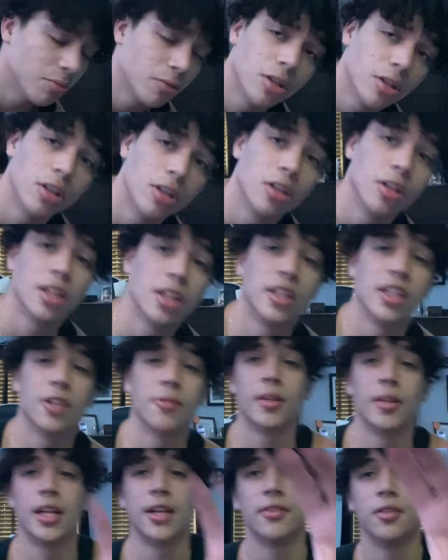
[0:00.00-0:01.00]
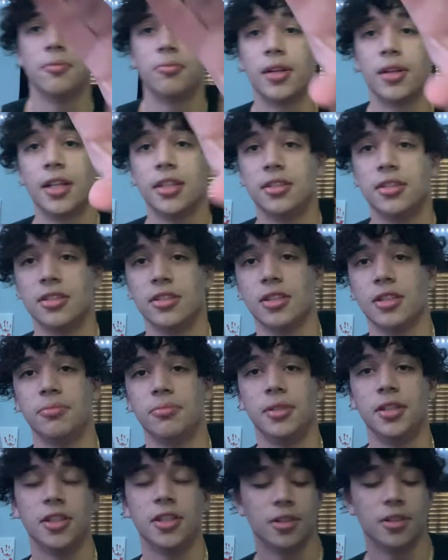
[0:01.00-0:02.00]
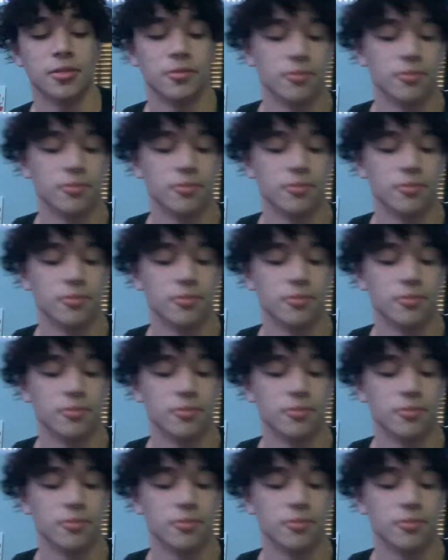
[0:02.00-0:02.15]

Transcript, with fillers: wrong. I think I'm gonna have the prices up here